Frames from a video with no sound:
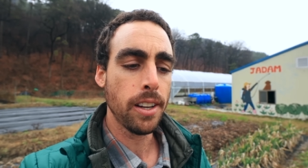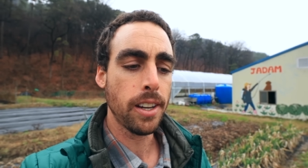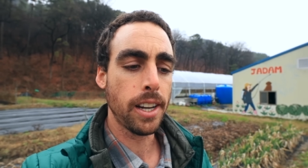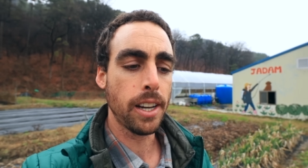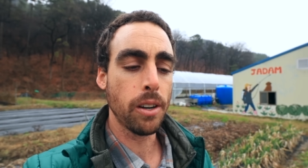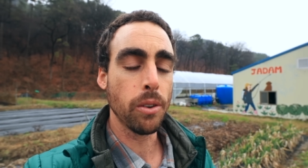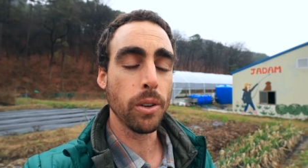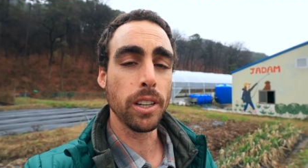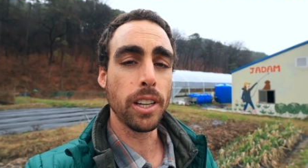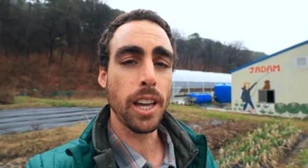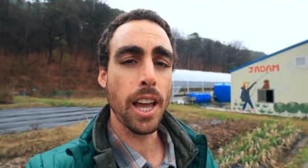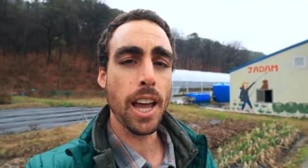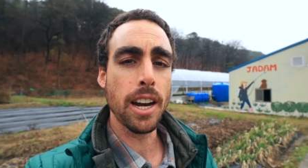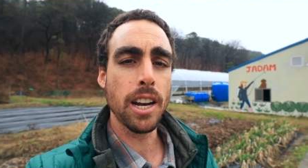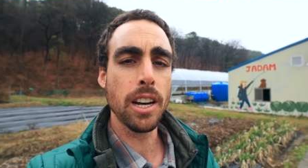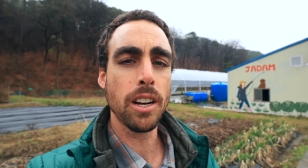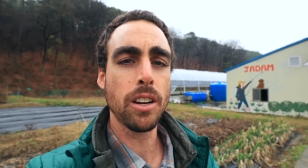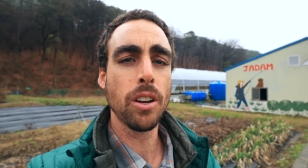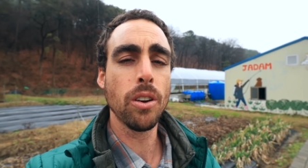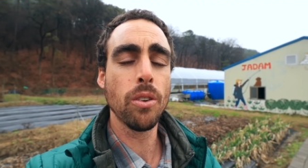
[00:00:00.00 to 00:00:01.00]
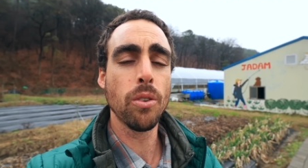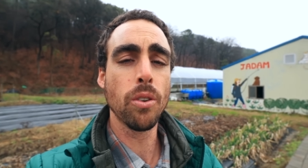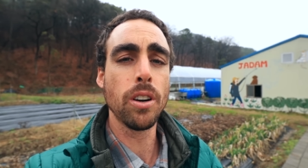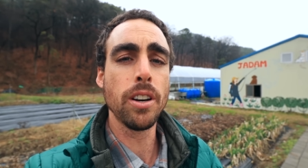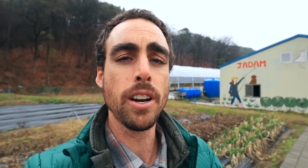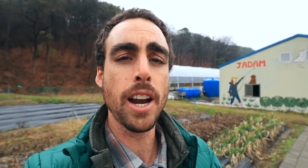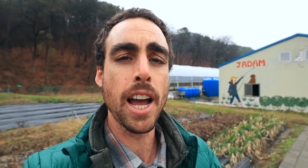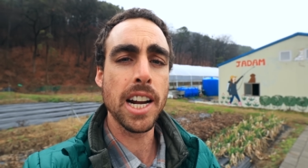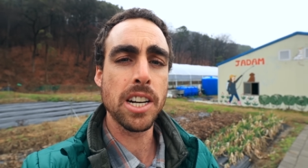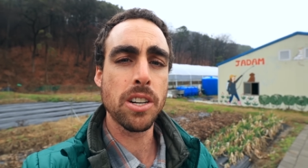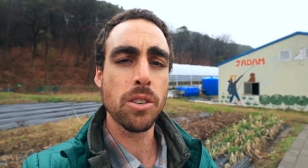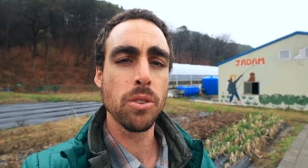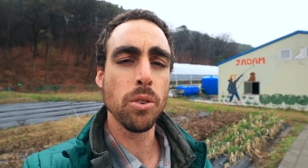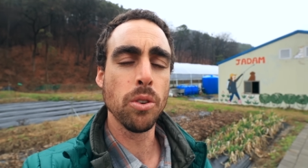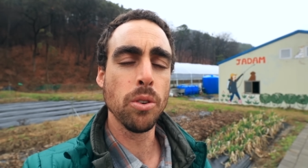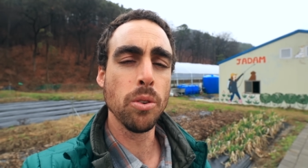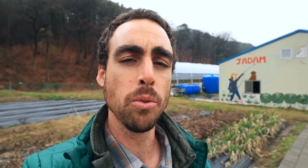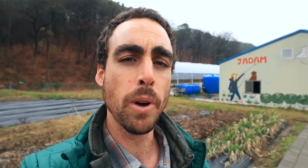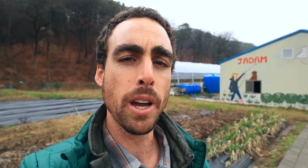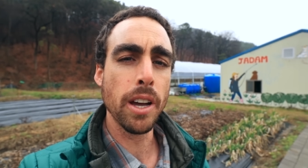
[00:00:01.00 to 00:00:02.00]
uh, organic or
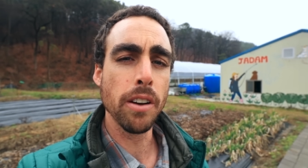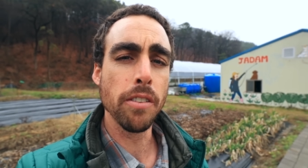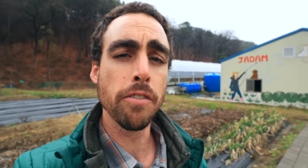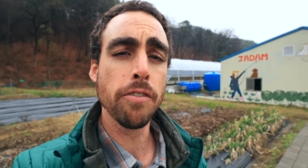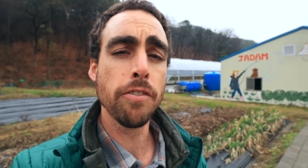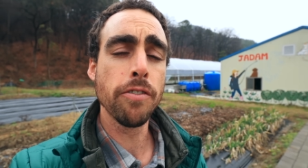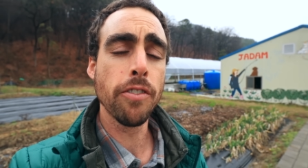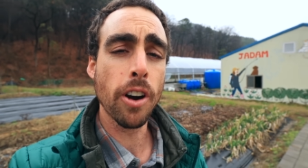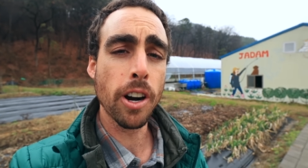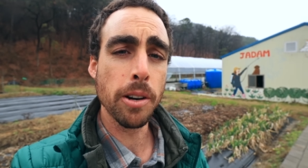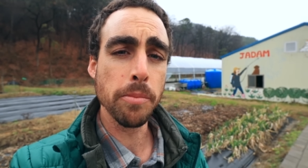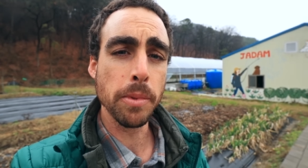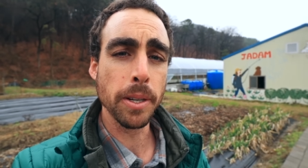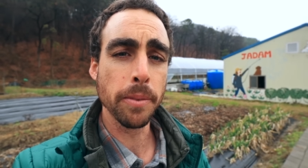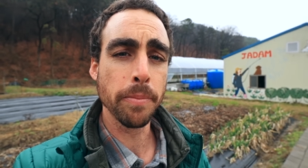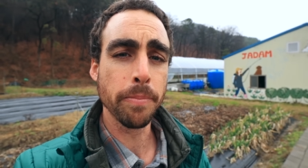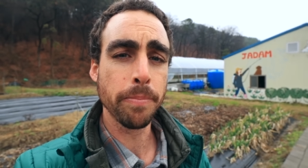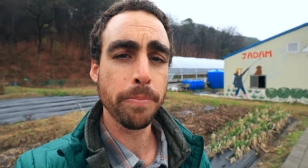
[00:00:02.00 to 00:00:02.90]
natural way of farming.